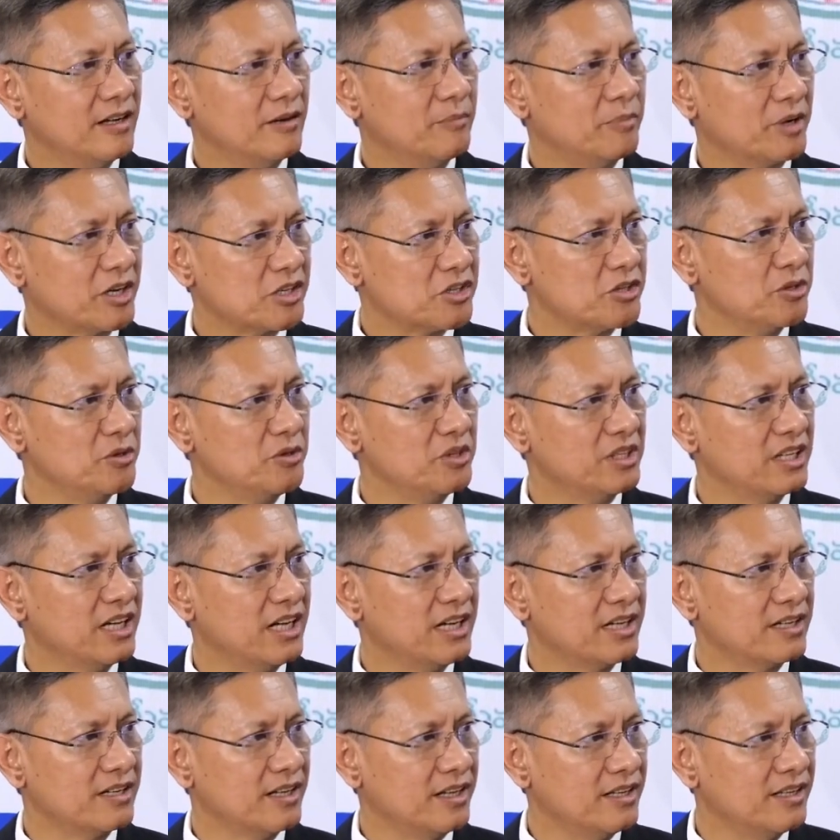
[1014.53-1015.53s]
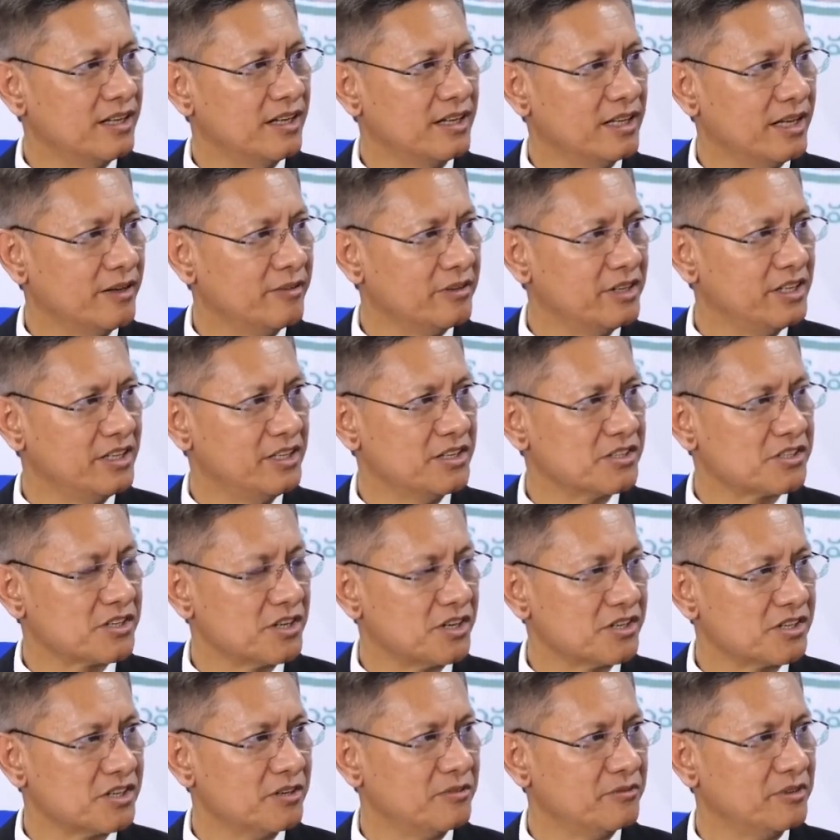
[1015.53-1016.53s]
pursuing that, and then every
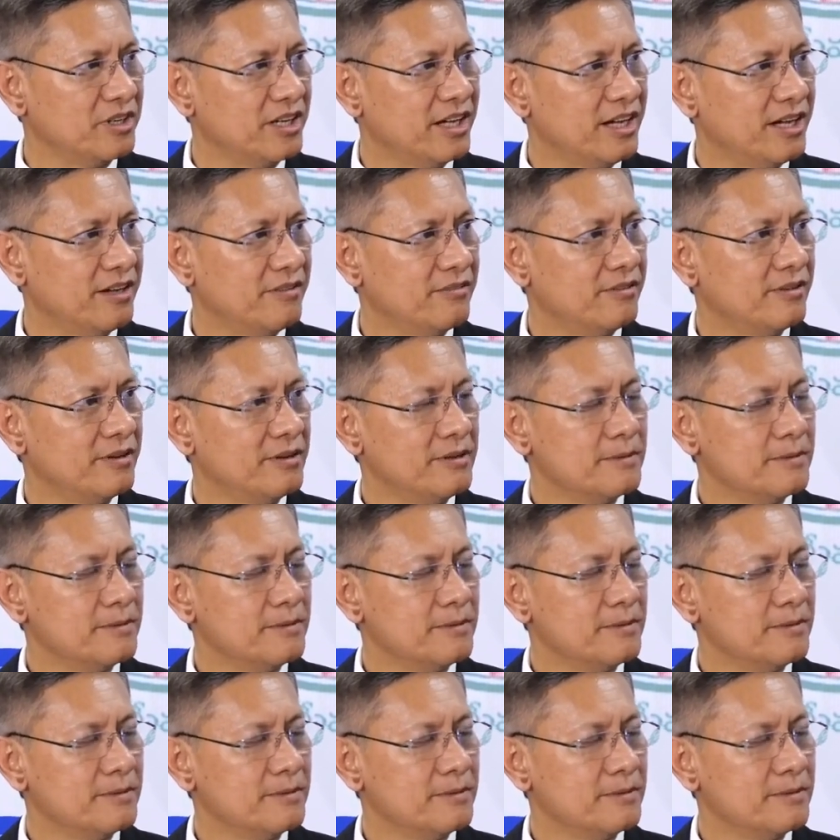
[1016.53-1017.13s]
discussion we have.